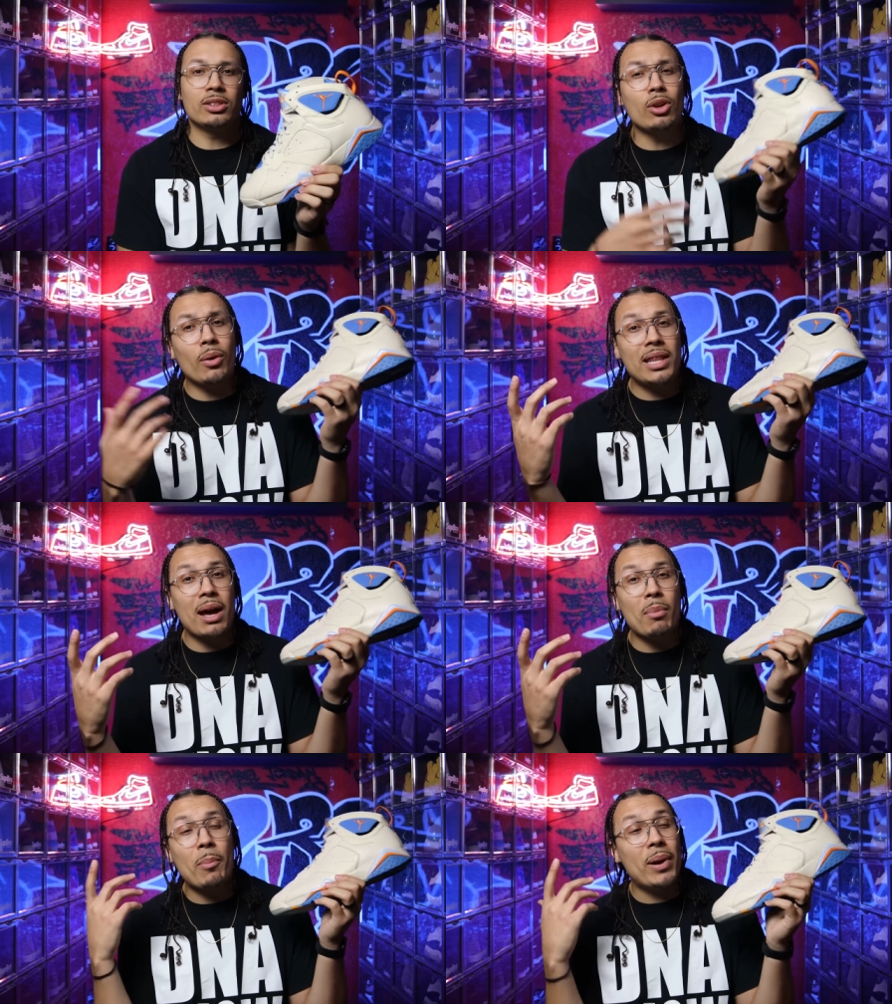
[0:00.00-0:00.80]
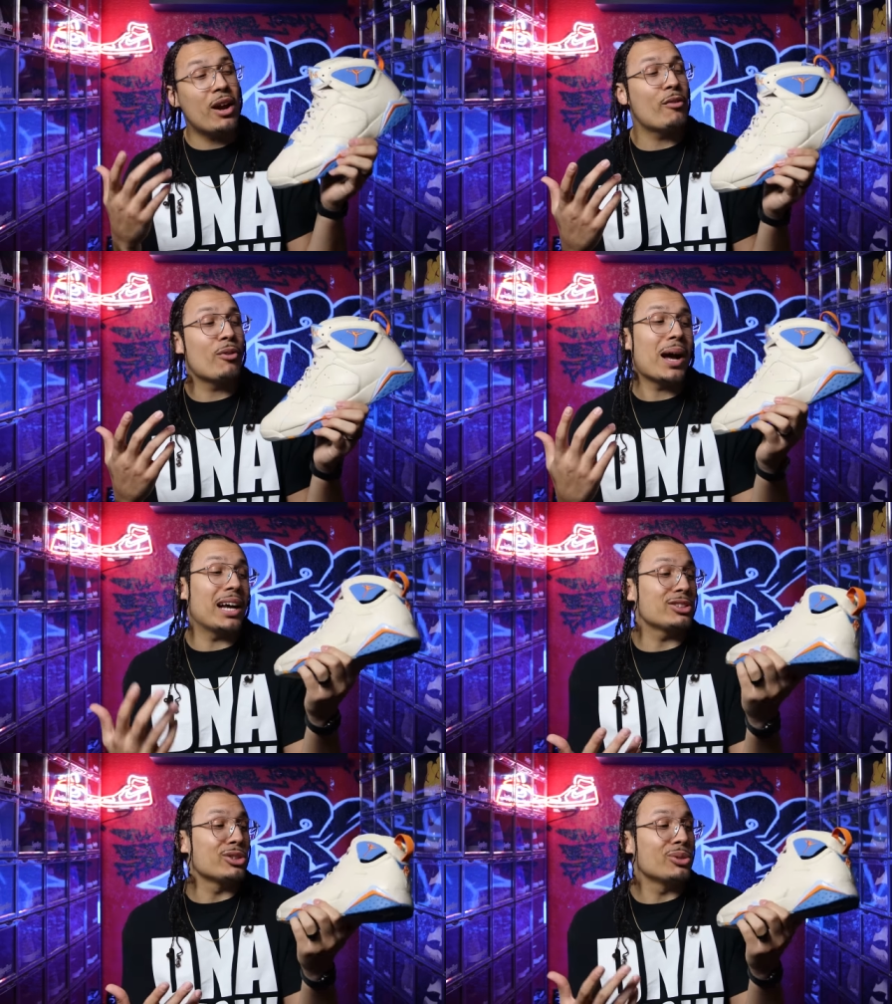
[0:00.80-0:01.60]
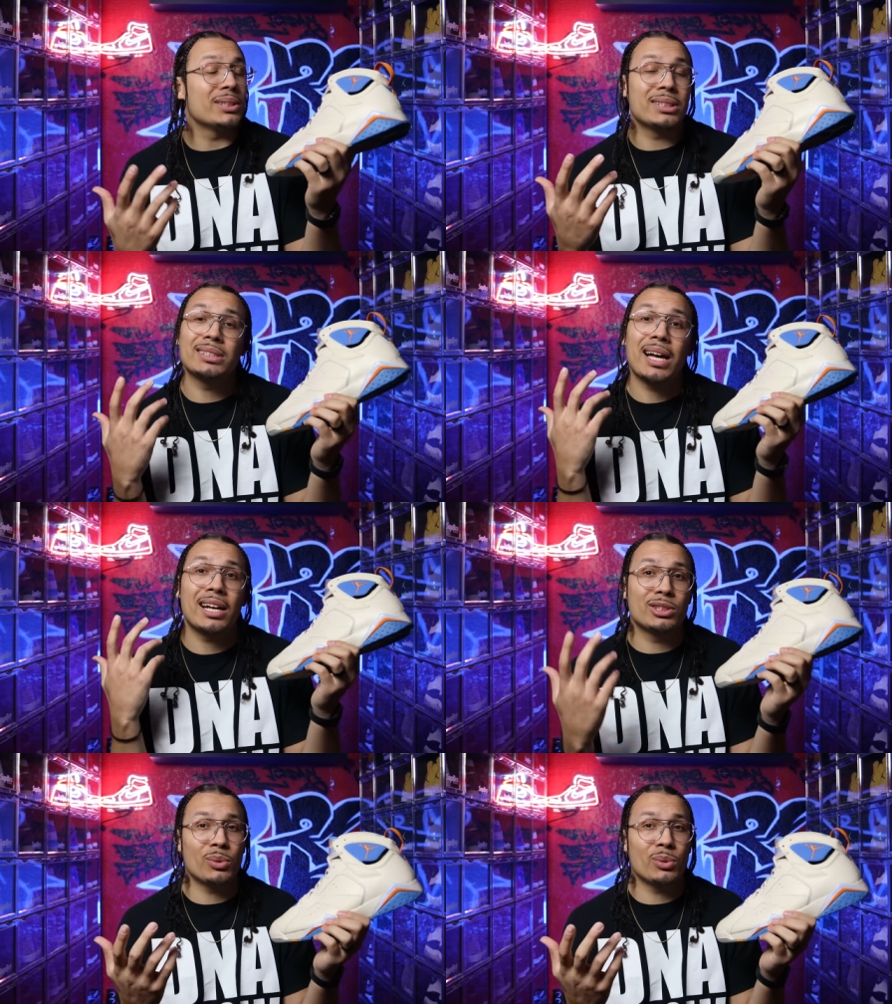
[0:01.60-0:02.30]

So knowing that my pair from high school was a size